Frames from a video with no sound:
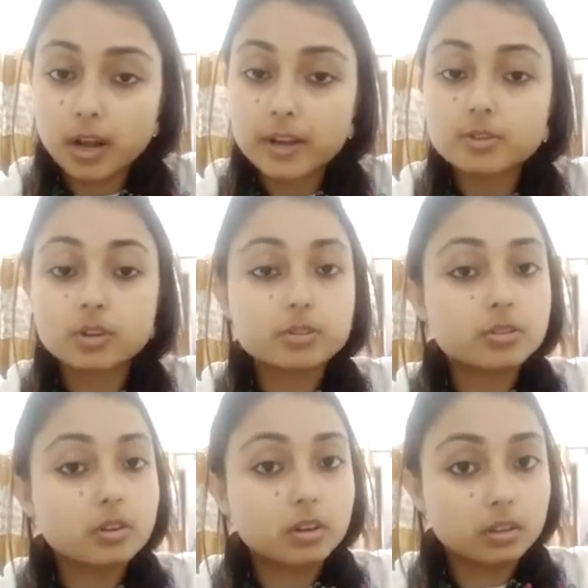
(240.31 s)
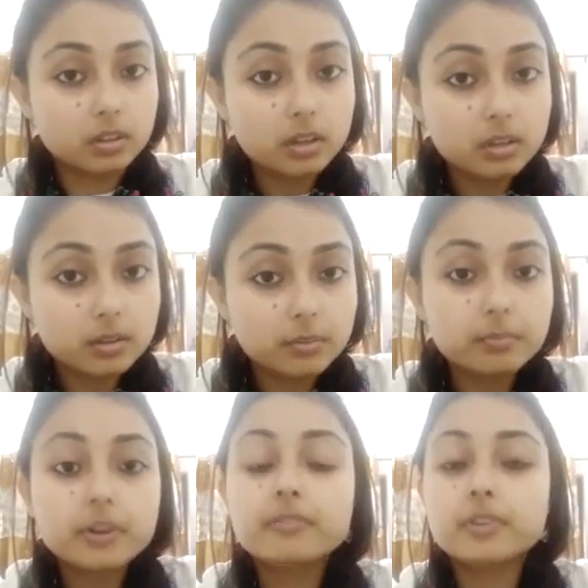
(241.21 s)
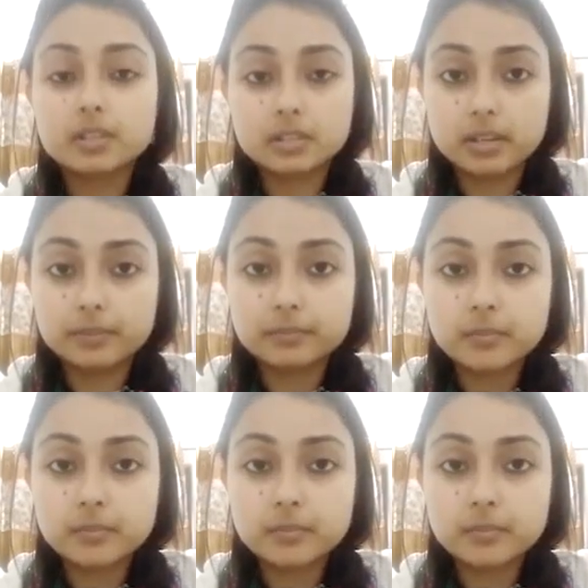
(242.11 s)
I taught you on the previous day.